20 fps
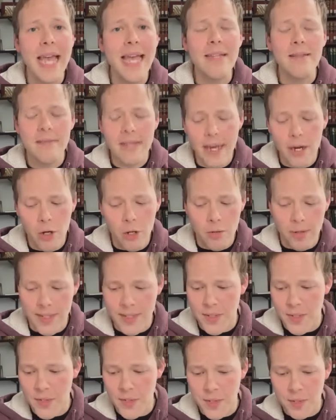and
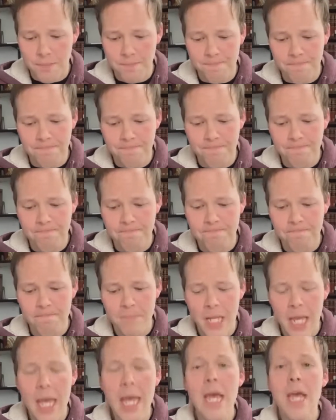terrorists.
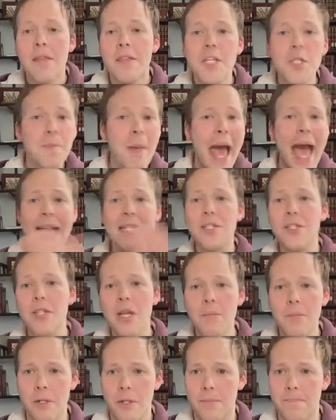This past
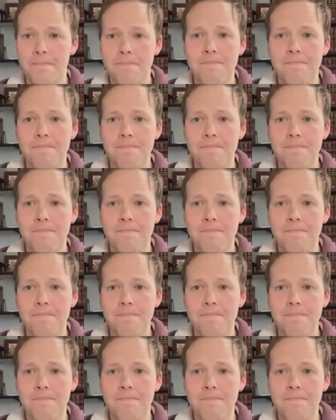summer,